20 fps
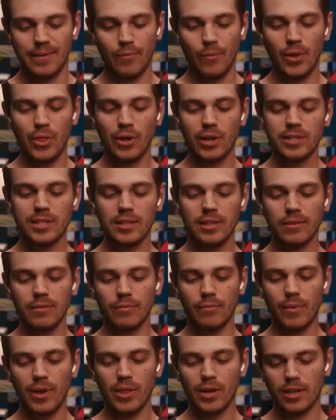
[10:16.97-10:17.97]
We look
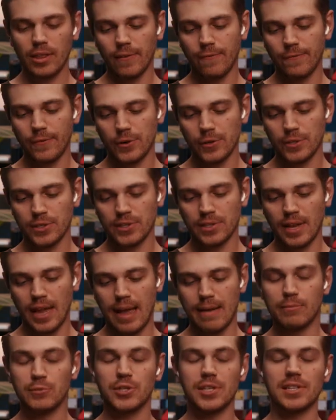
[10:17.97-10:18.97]
at the first
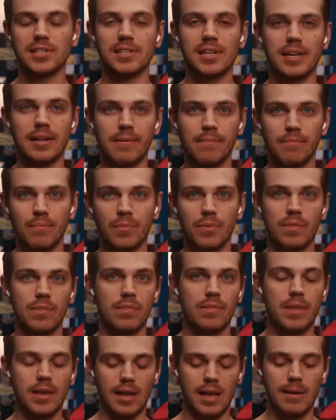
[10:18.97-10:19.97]
MGC
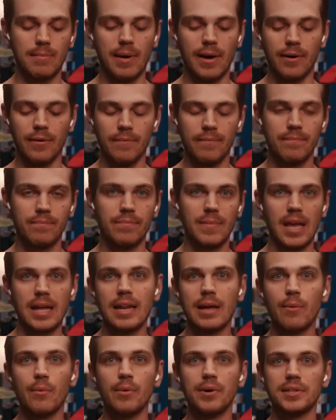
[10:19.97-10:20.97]
that came out,
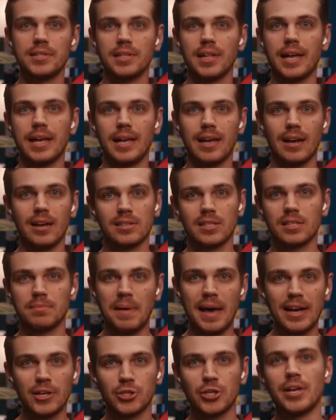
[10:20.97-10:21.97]
and it was like a
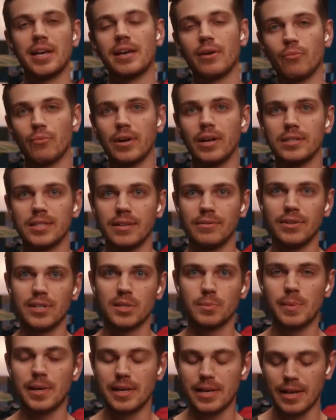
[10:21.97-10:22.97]
smash hit, relatively
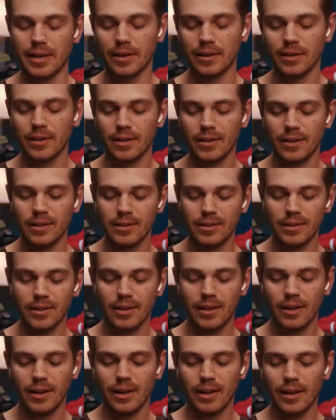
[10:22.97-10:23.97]
speaking.
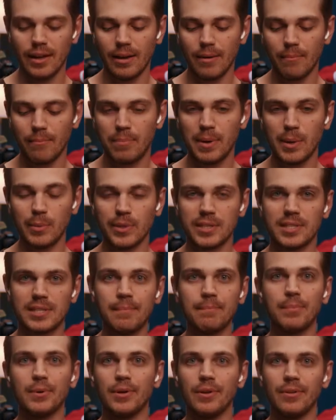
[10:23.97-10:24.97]
But it was
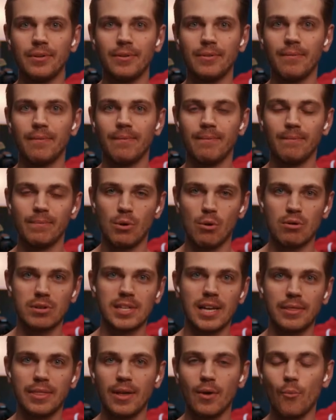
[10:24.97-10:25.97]
simple. There was
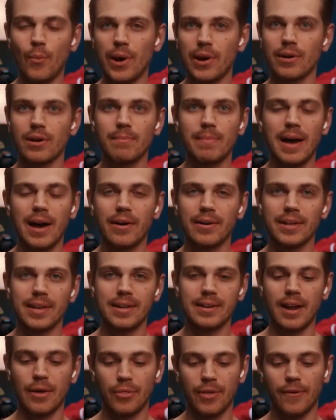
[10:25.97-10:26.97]
nothing weird about
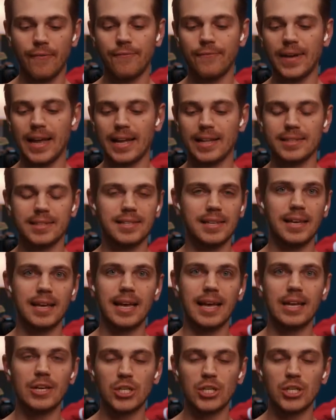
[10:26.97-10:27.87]
it, nothing fancy.